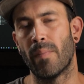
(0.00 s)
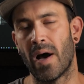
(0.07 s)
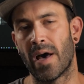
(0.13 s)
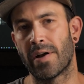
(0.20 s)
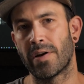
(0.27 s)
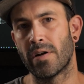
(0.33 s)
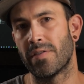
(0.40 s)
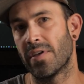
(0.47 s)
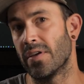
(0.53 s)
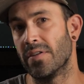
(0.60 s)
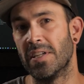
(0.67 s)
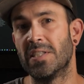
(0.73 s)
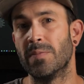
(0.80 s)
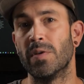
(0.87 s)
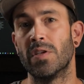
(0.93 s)
monitor that you
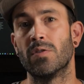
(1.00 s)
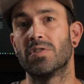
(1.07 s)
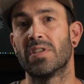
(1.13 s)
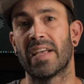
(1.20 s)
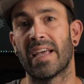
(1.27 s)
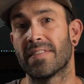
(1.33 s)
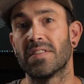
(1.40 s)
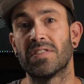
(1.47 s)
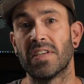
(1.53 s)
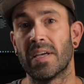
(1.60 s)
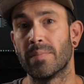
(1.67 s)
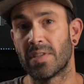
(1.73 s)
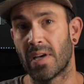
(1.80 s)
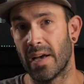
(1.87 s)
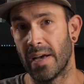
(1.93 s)
need to be using at the
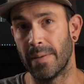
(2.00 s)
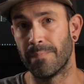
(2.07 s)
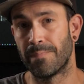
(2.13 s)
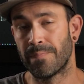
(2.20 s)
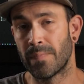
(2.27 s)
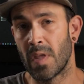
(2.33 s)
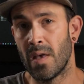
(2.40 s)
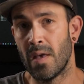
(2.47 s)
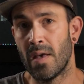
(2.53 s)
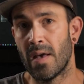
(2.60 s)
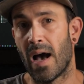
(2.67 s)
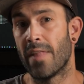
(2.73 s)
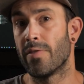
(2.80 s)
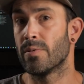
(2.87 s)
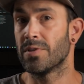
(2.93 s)
same time. On the